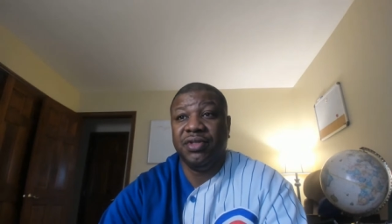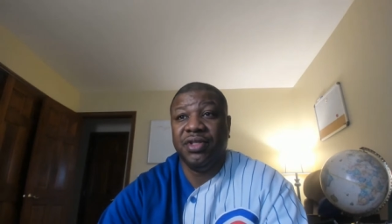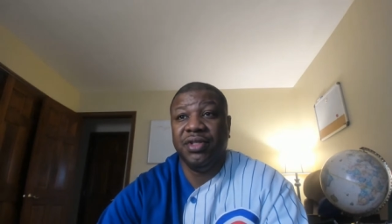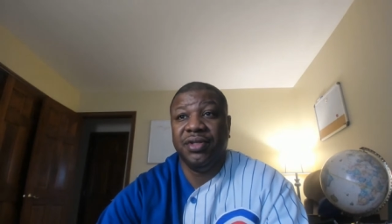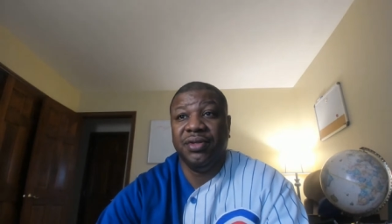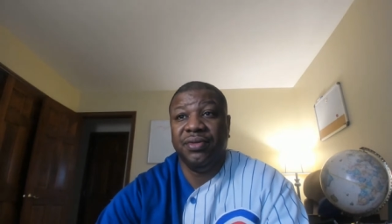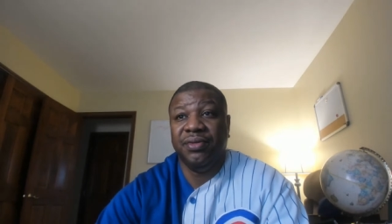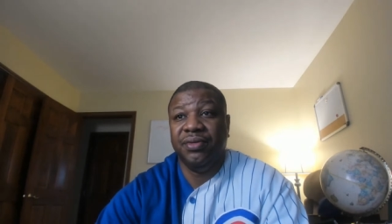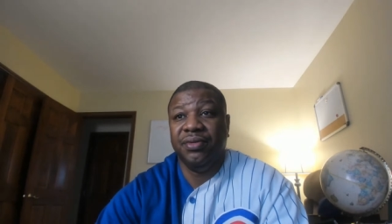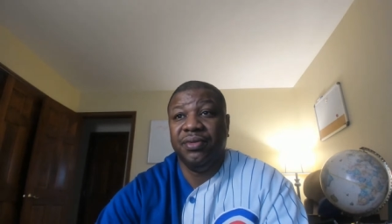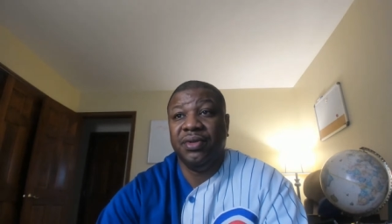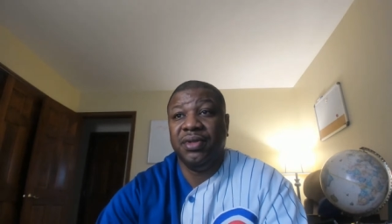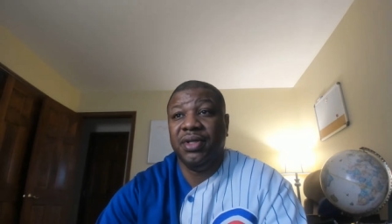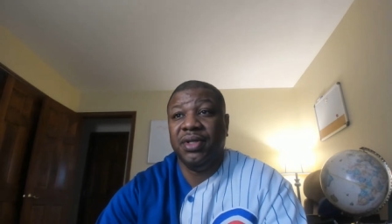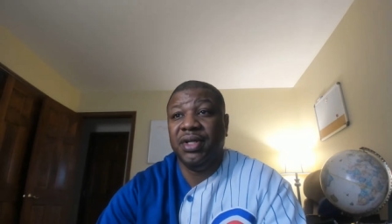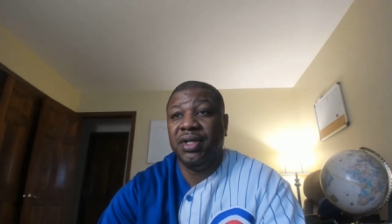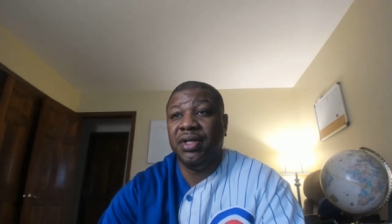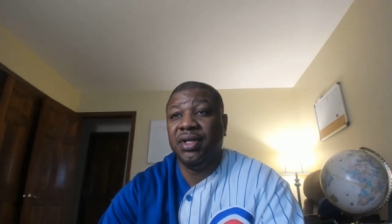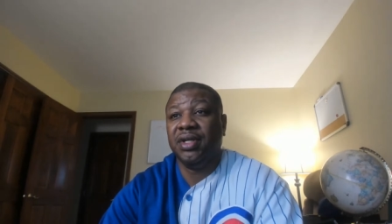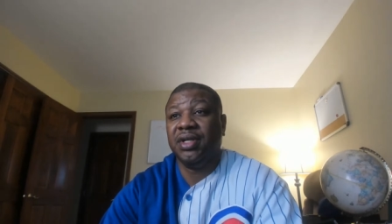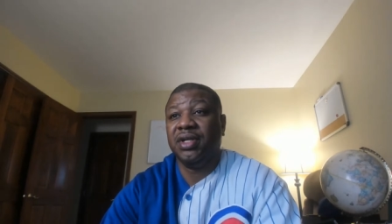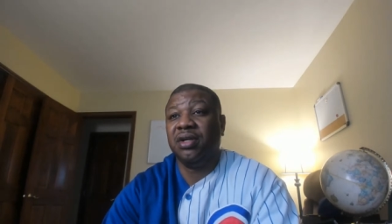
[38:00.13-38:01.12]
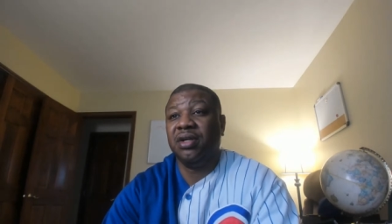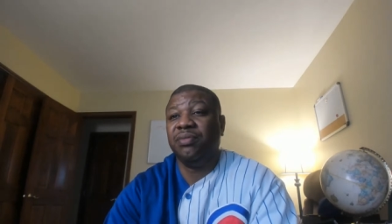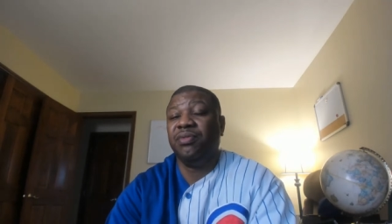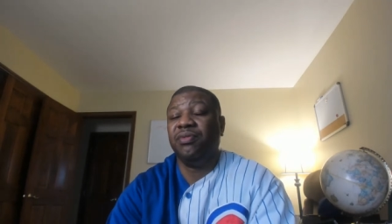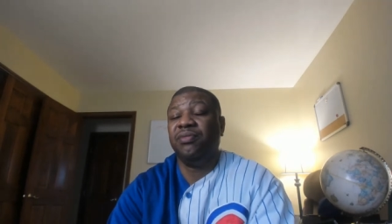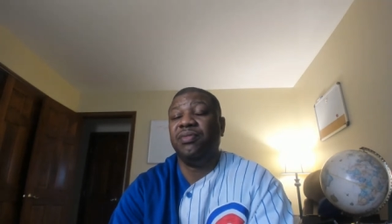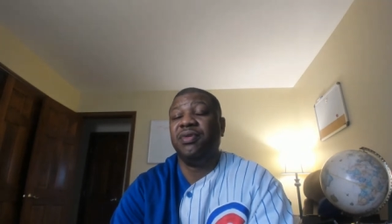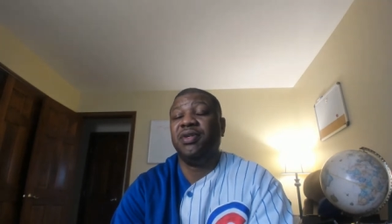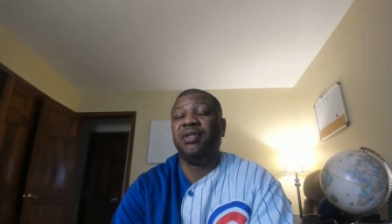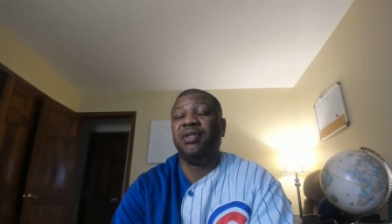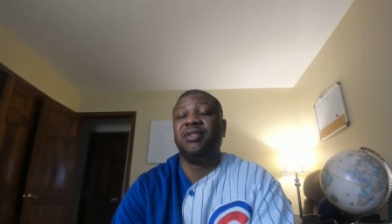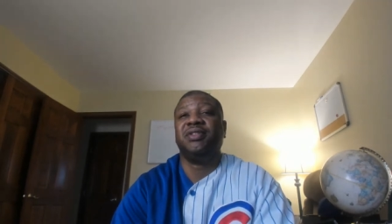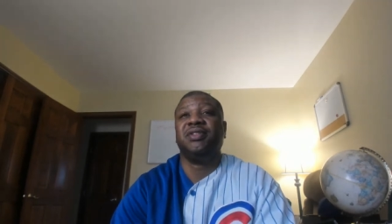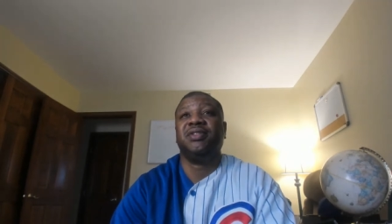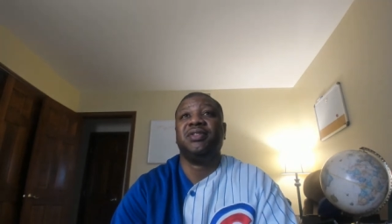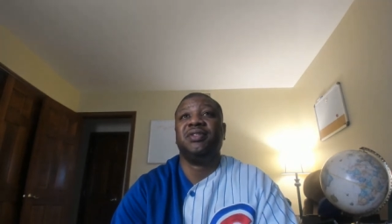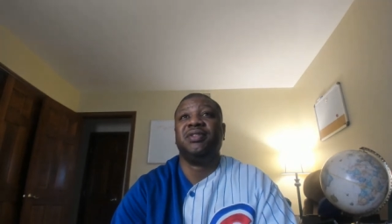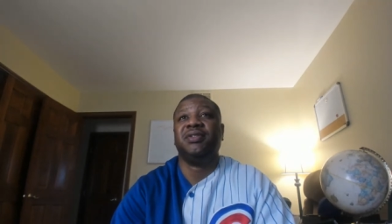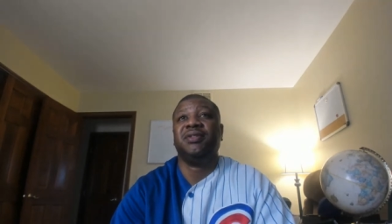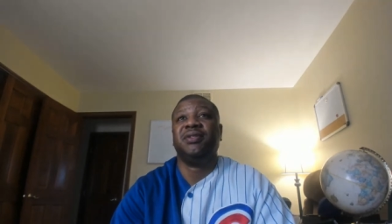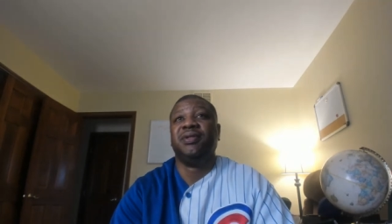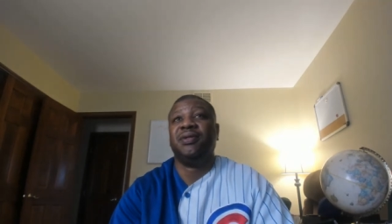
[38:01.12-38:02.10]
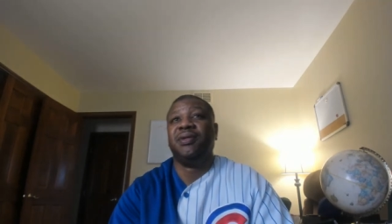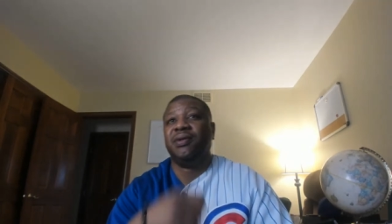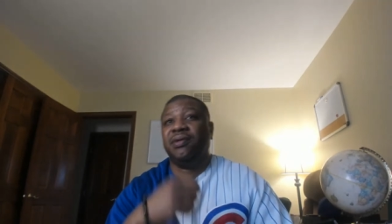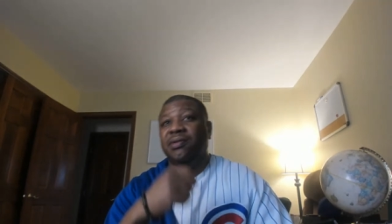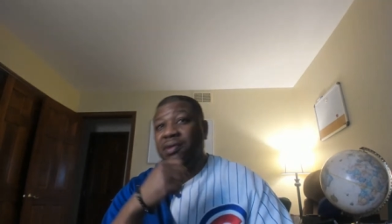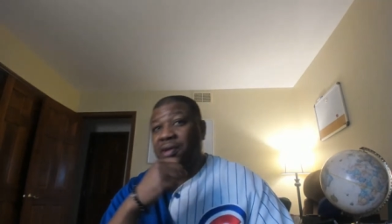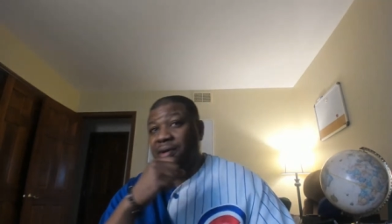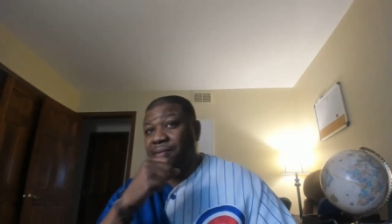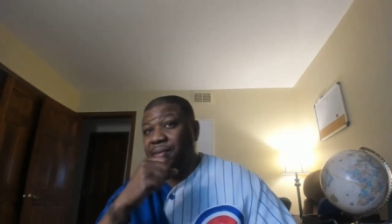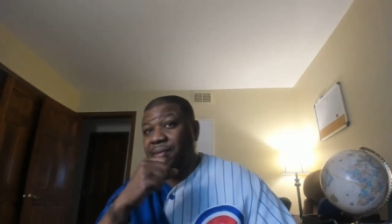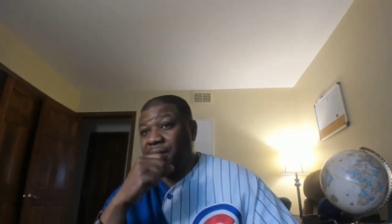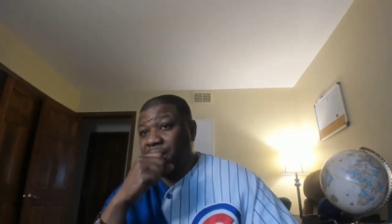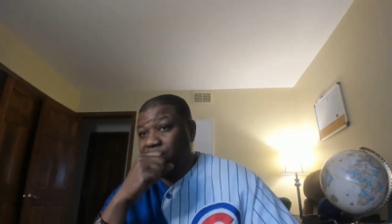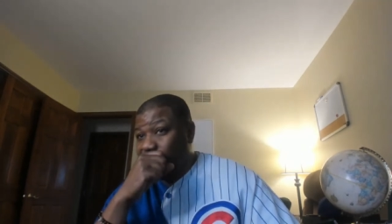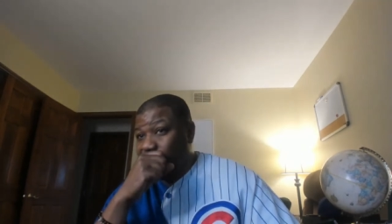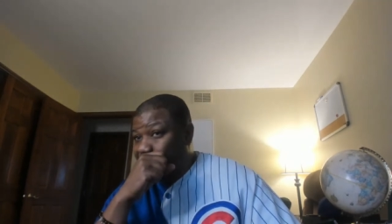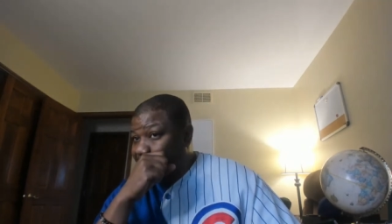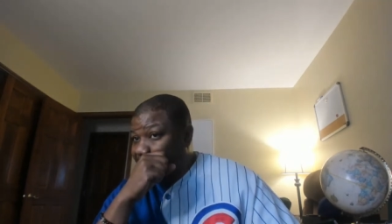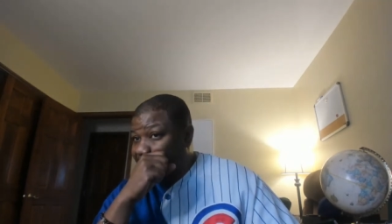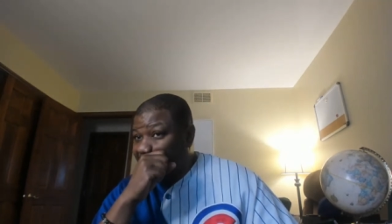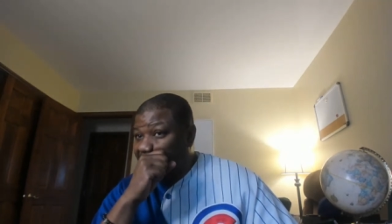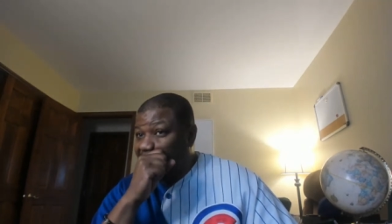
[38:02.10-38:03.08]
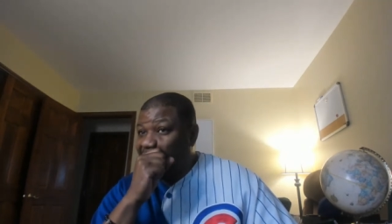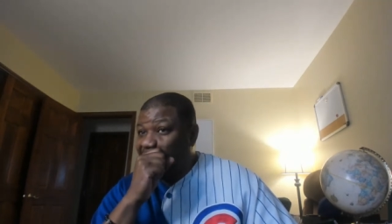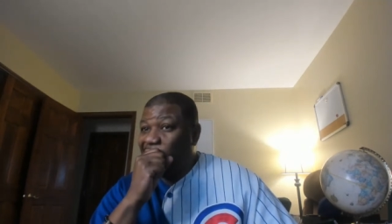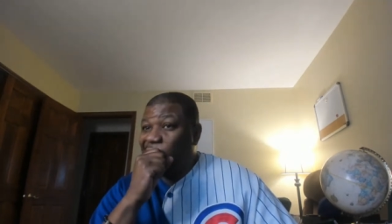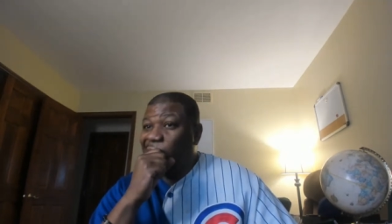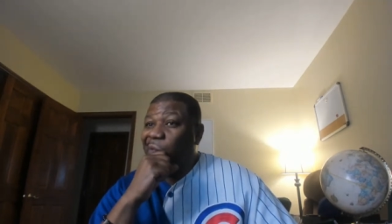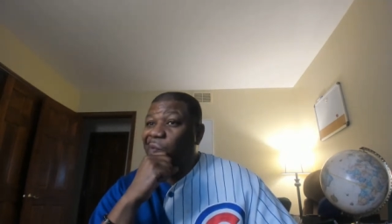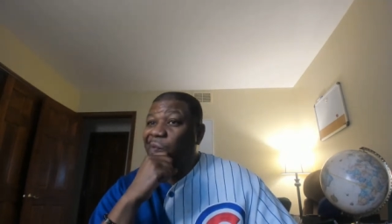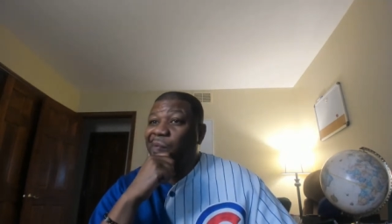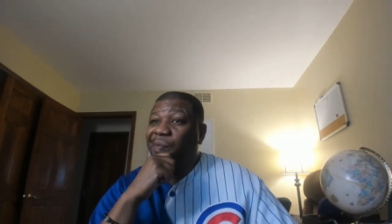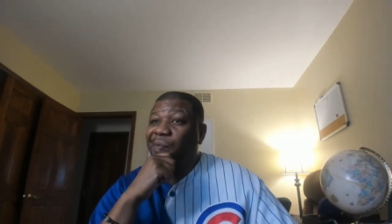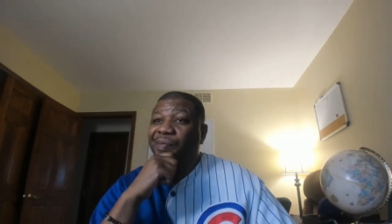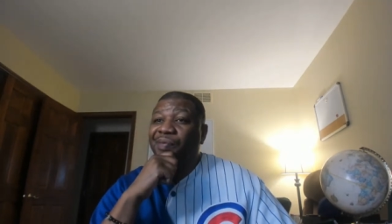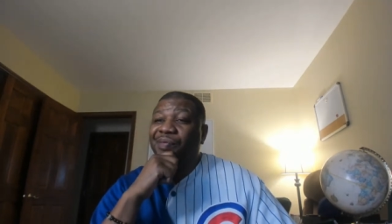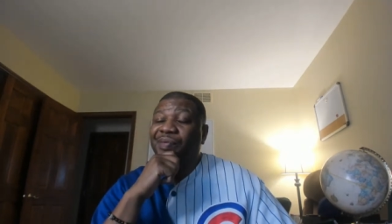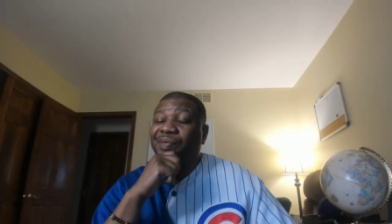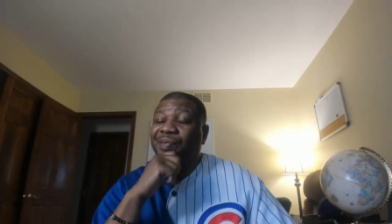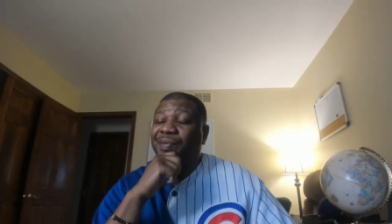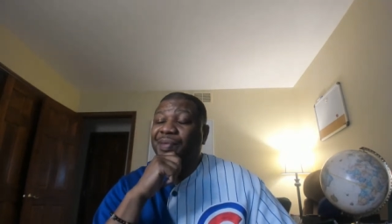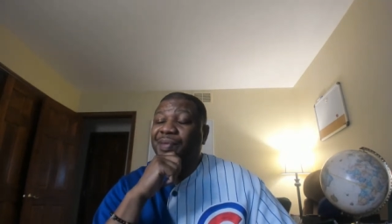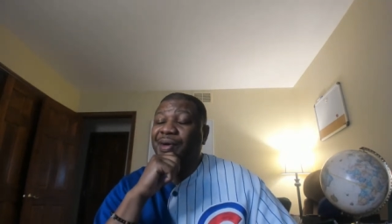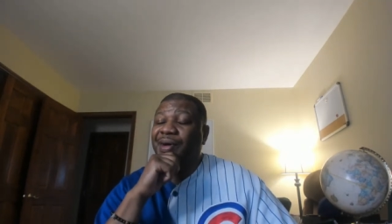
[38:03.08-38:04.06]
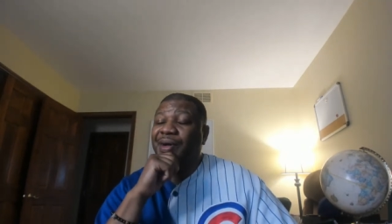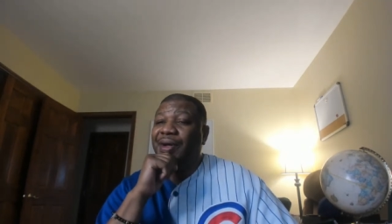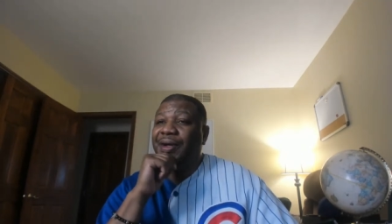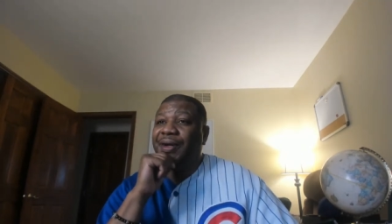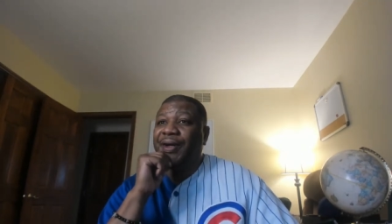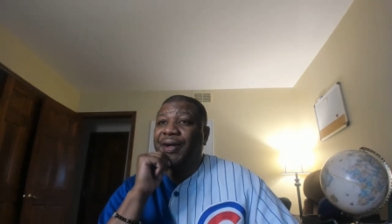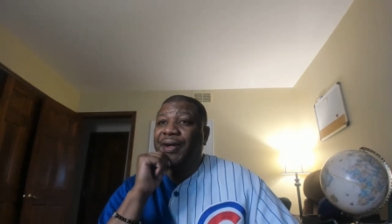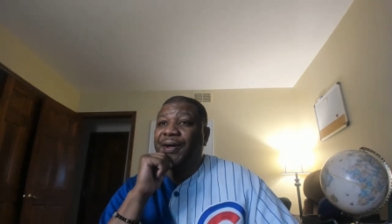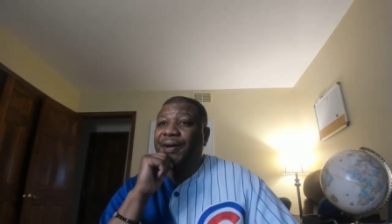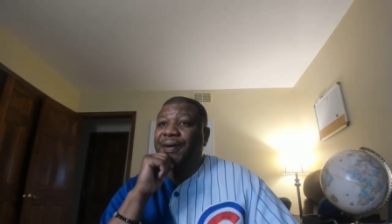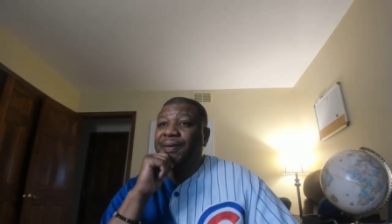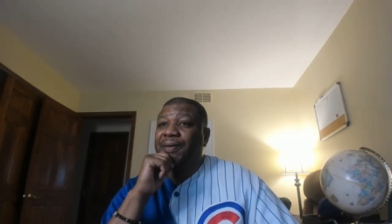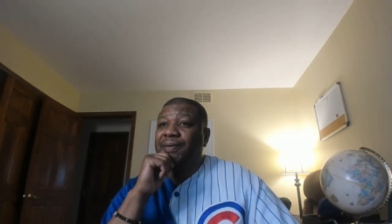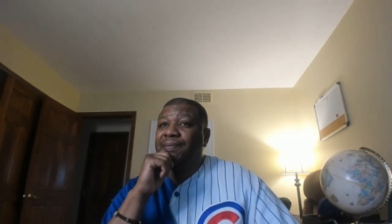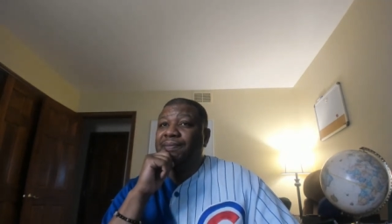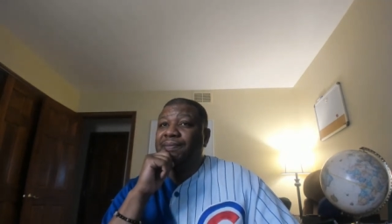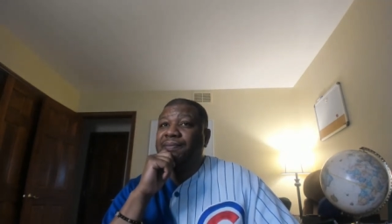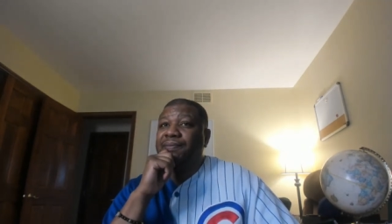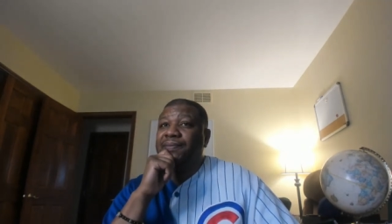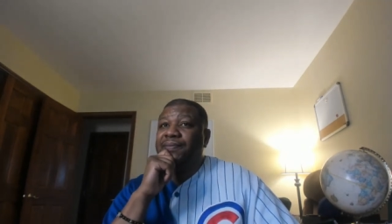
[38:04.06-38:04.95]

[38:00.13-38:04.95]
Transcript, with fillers: too in a couple months. I might go to that one, but uh,